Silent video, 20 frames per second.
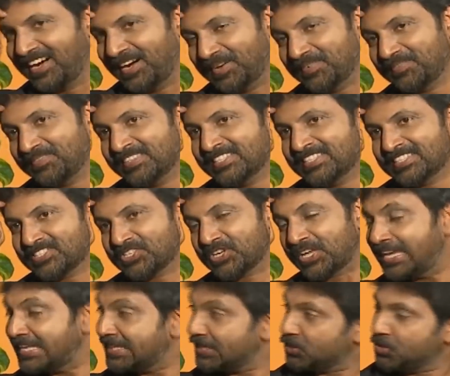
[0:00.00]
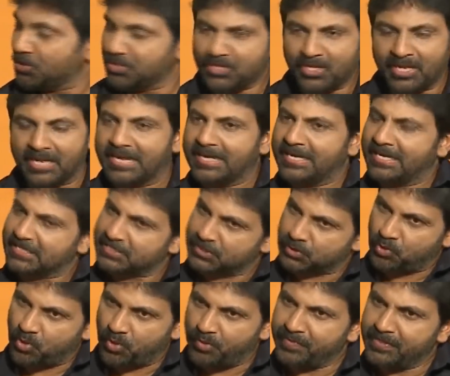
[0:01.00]
No. So Geeta Govindam ante is
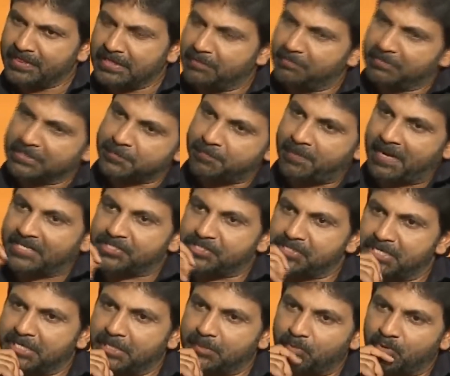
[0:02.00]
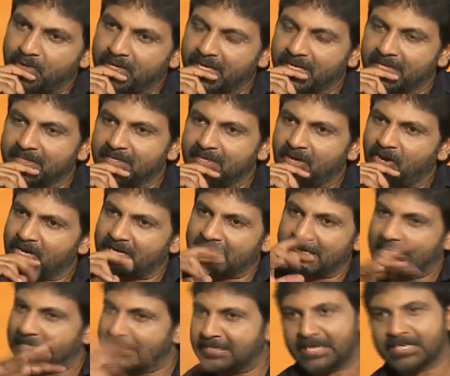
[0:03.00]
Govindam is passionate about Geeta or
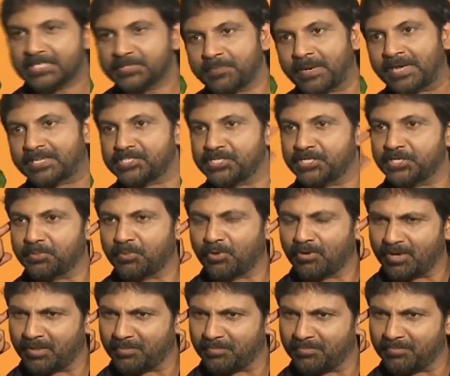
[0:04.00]
Geeta is passionate about